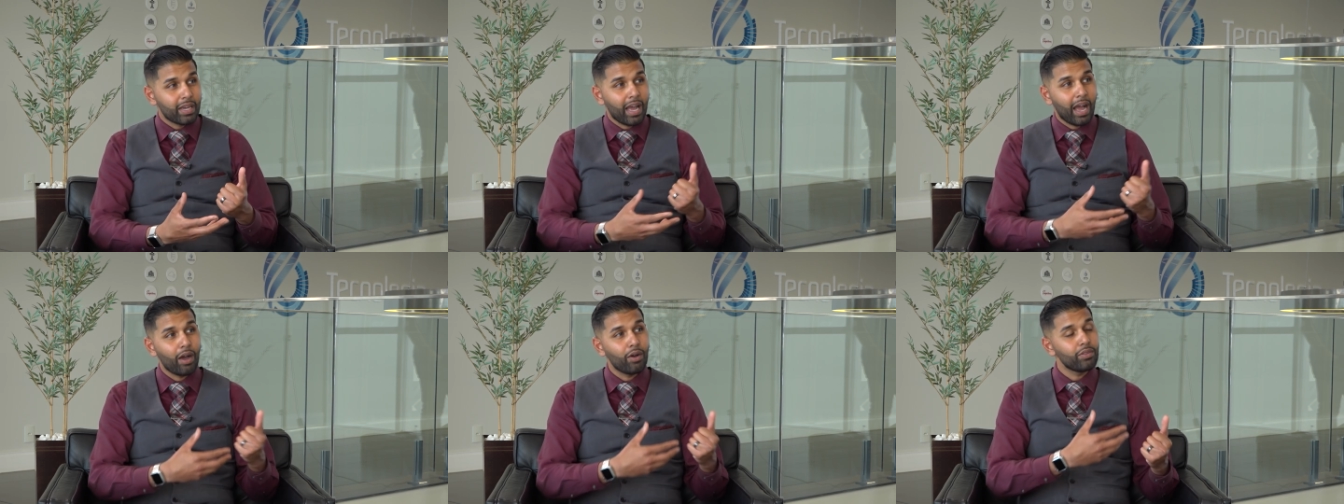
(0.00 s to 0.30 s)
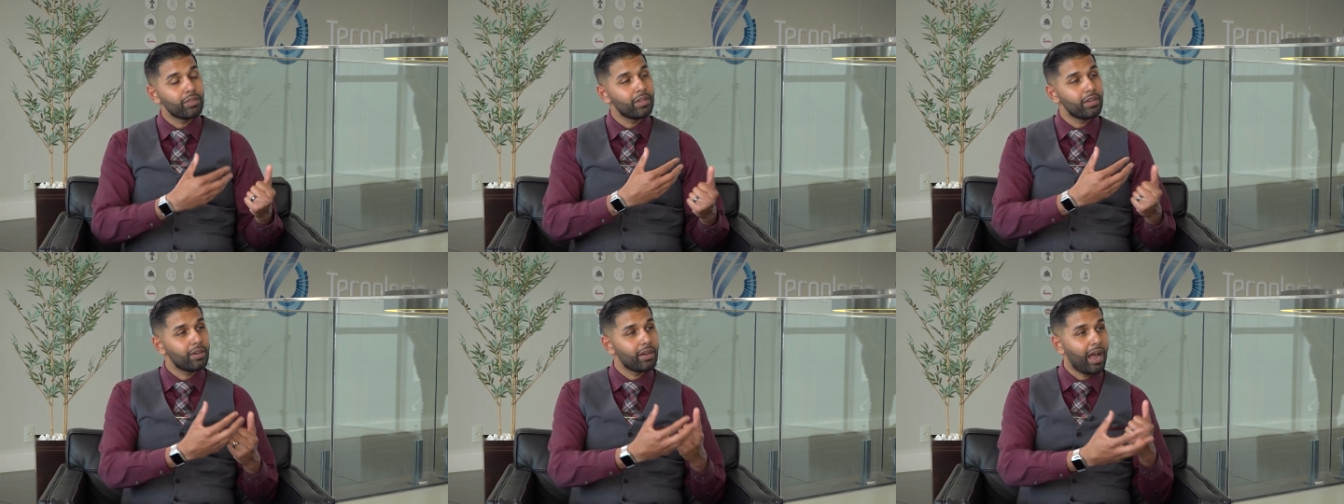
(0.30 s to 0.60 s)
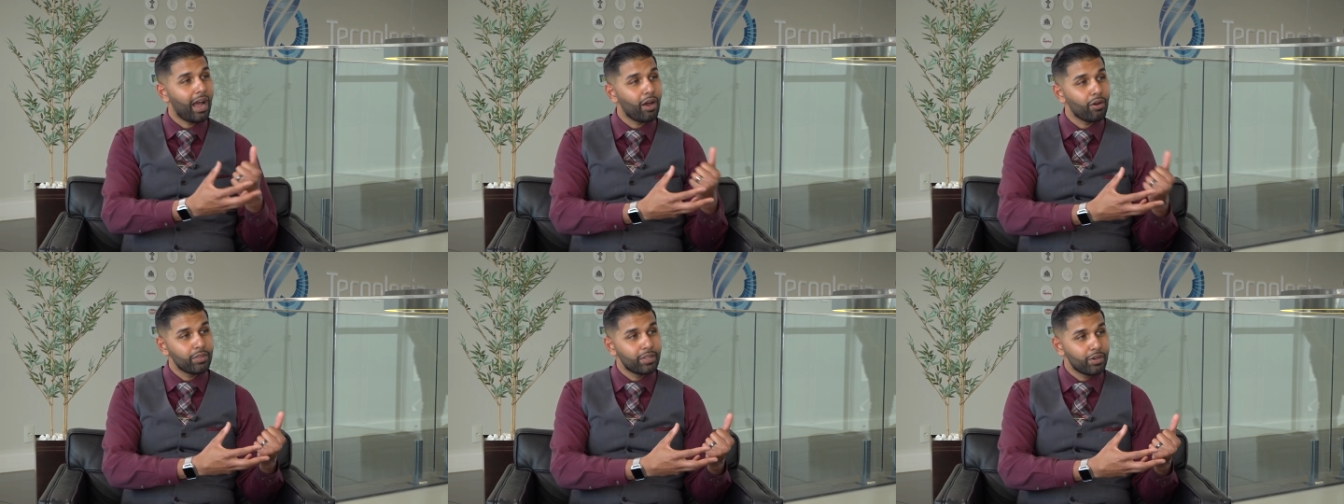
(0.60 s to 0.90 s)
how they're
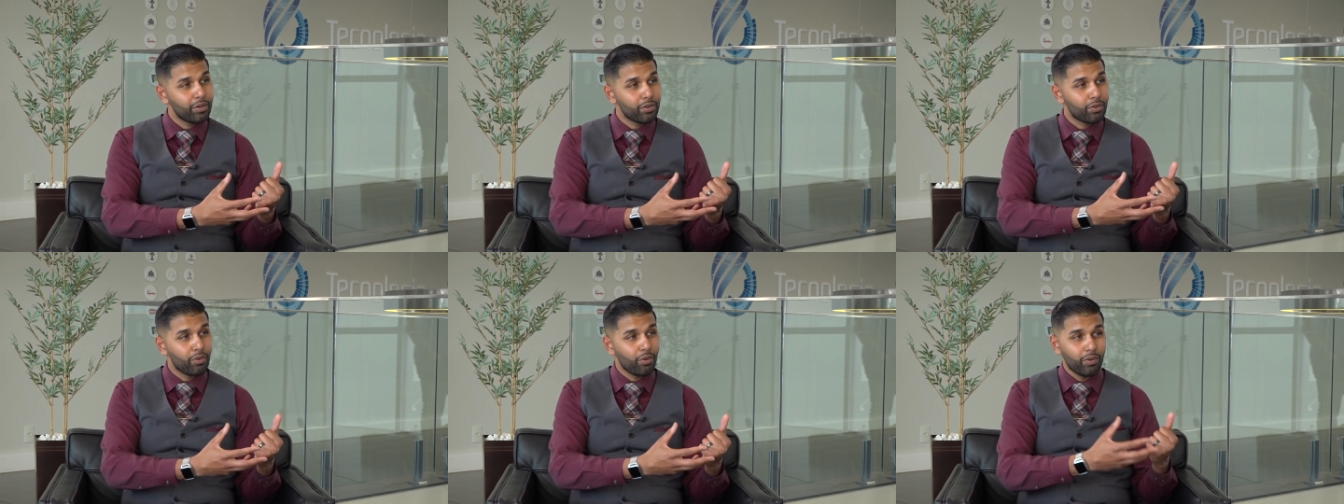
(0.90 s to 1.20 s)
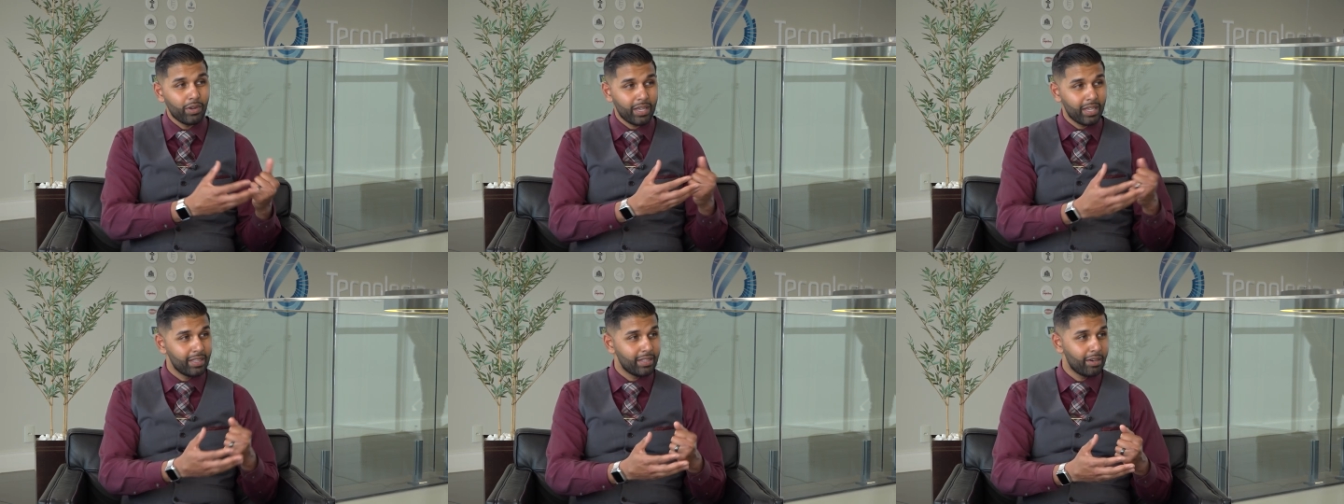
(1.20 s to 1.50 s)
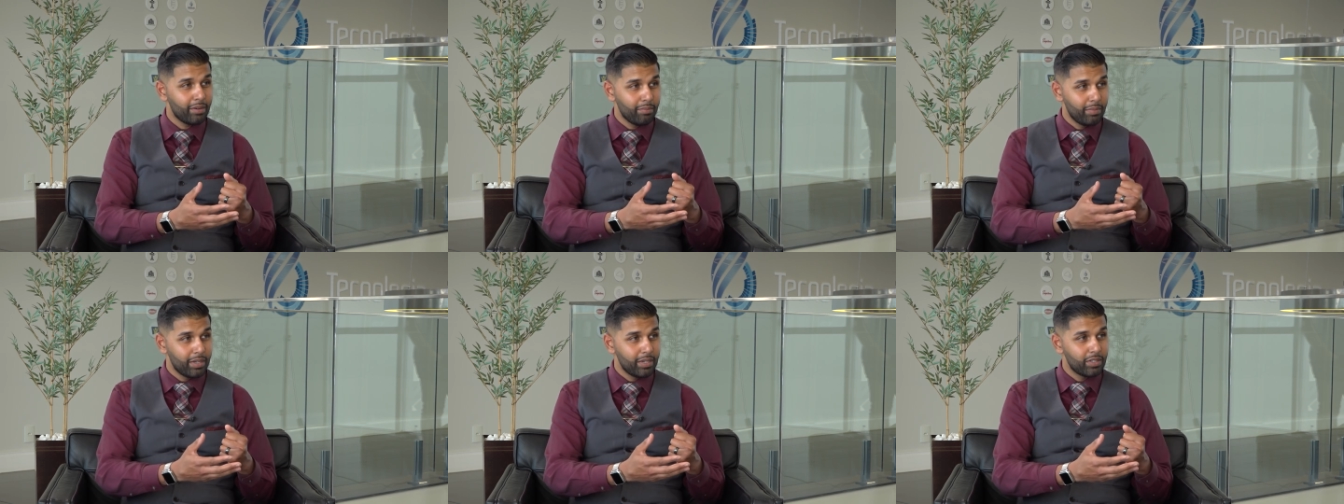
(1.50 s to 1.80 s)
how they're growing in
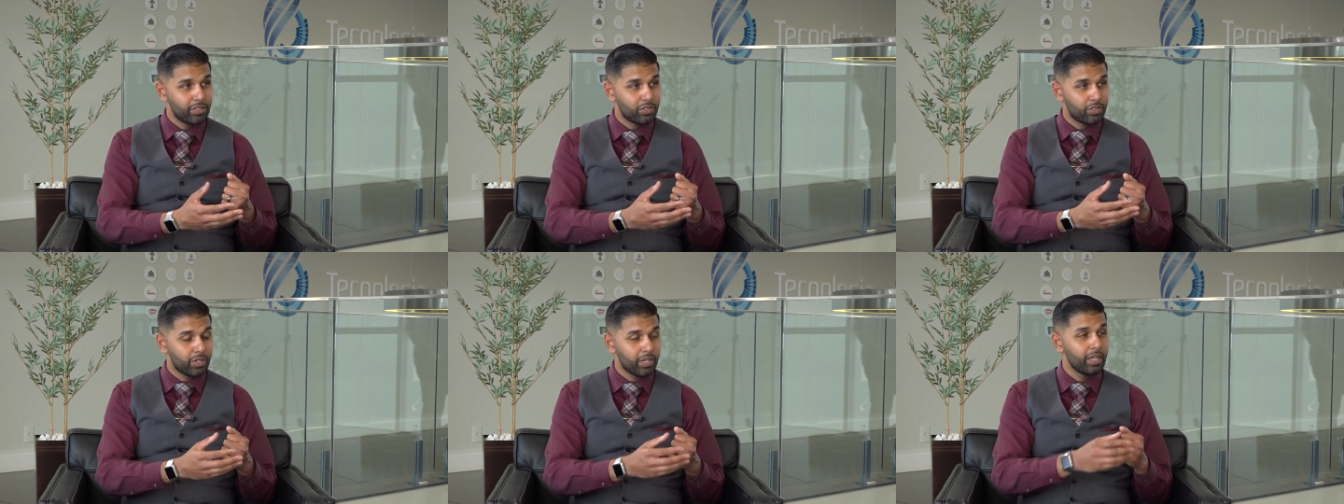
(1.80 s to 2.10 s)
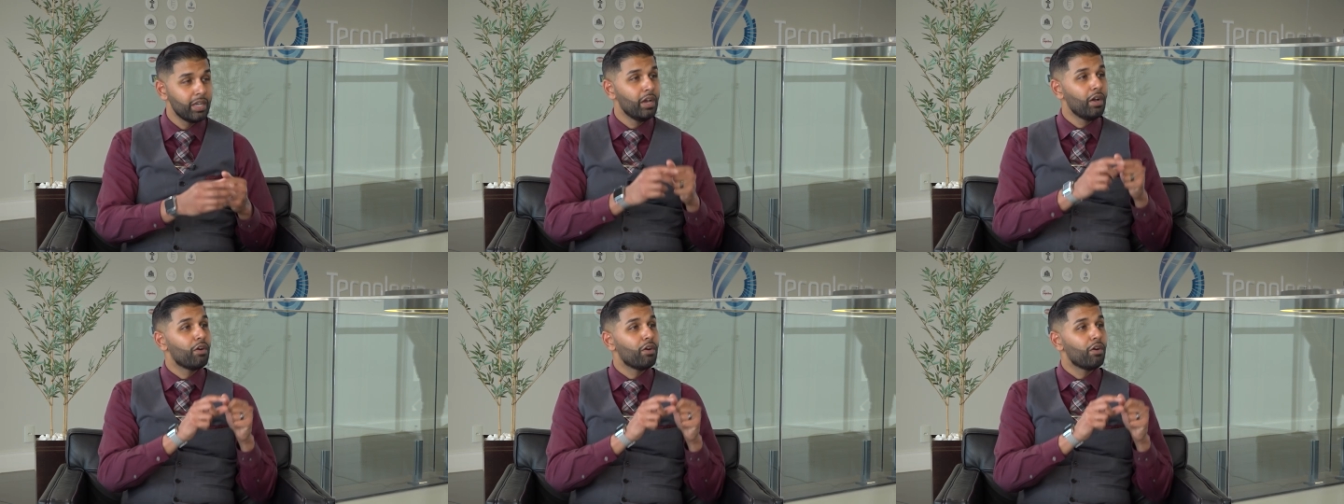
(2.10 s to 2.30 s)
their ministry